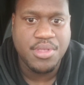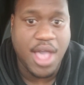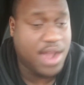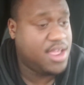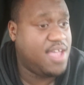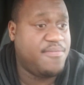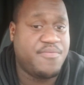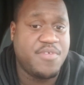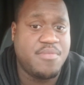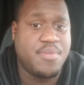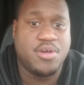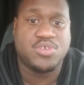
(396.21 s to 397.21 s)
I didn't have
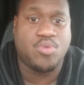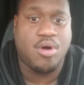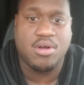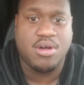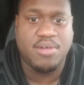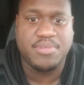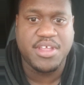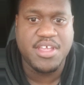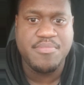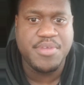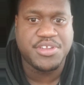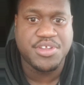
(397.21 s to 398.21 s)
females walk off,
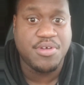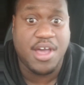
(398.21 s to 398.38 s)
leave me too.